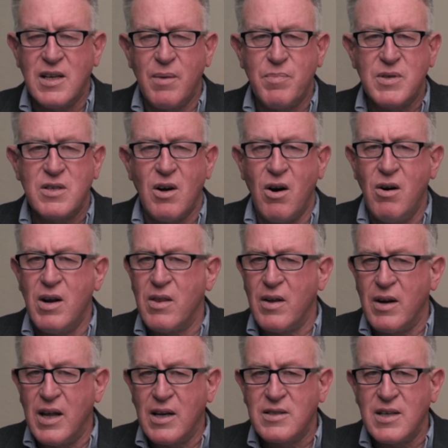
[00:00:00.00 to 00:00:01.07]
episode and the
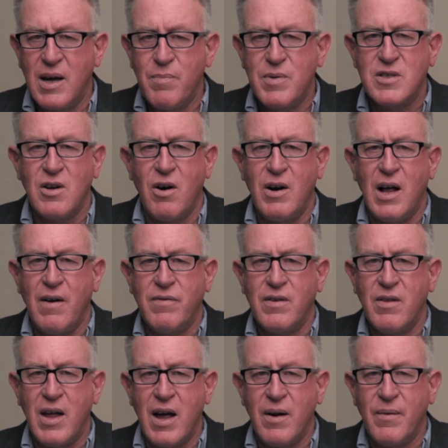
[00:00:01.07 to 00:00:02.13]
next episode after
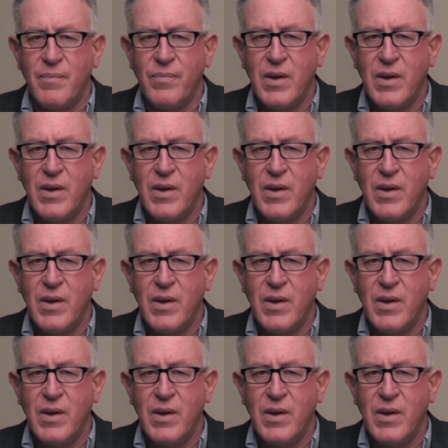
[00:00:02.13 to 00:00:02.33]
that.